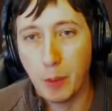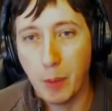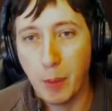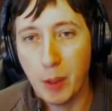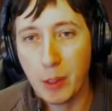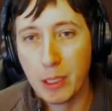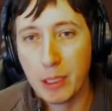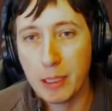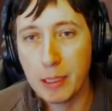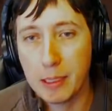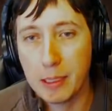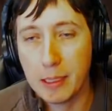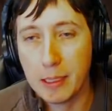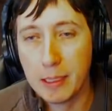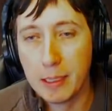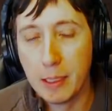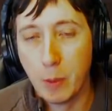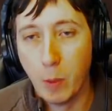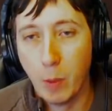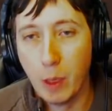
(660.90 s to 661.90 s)
most
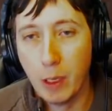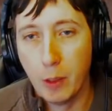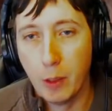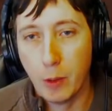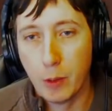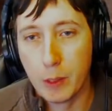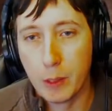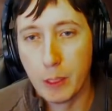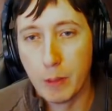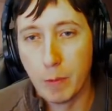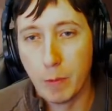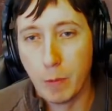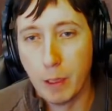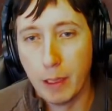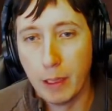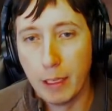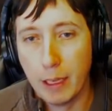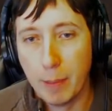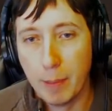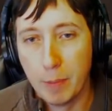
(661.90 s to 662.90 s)
consistent one, or is it
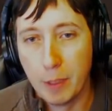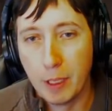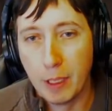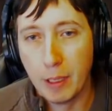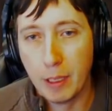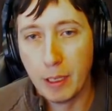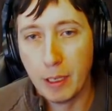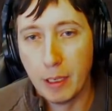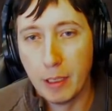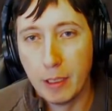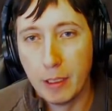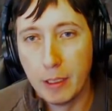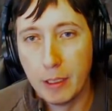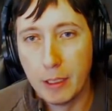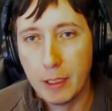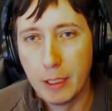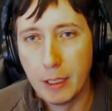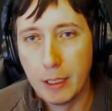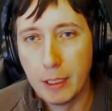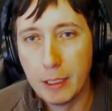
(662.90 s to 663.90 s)
really up to the
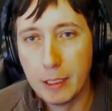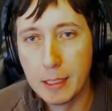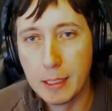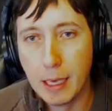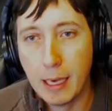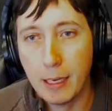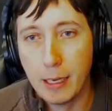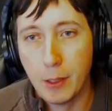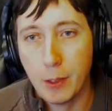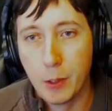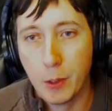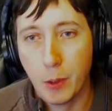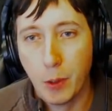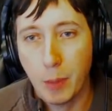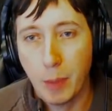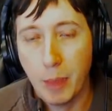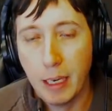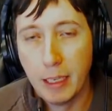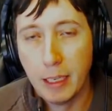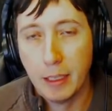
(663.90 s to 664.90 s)
designers who are
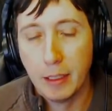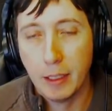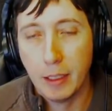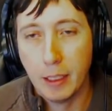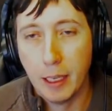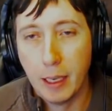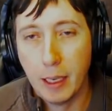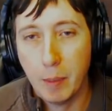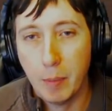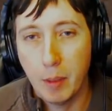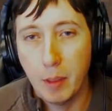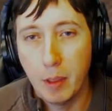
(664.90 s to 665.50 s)
making the game?